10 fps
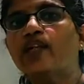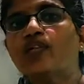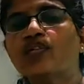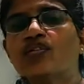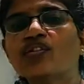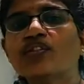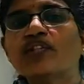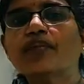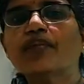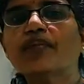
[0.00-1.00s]
Those are
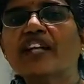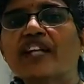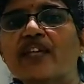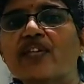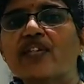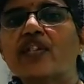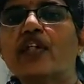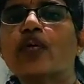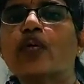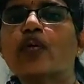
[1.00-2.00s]
the leaves
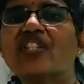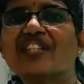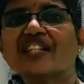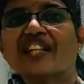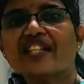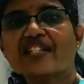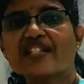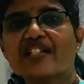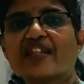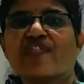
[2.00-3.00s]
which gets
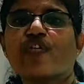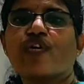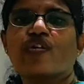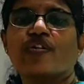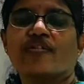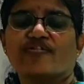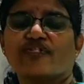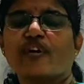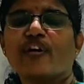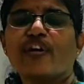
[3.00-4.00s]

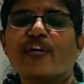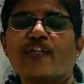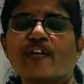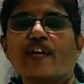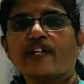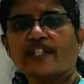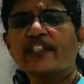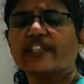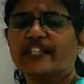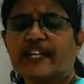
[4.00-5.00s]
fallen off or
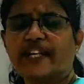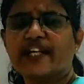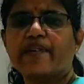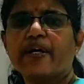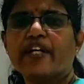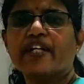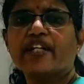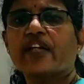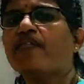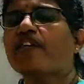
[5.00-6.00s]
gets dried by
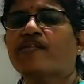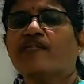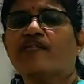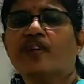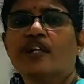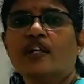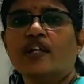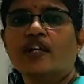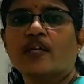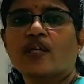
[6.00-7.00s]
itself and
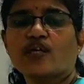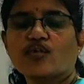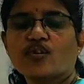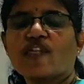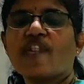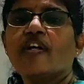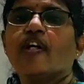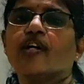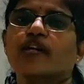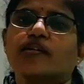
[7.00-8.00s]
goes off
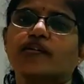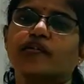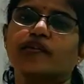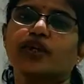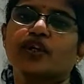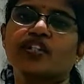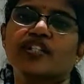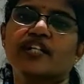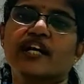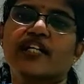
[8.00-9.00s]
because
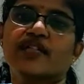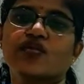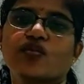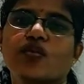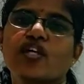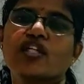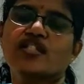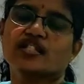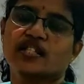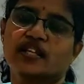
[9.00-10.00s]
it has
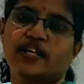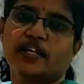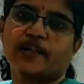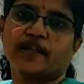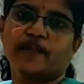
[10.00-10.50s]
wastes in it.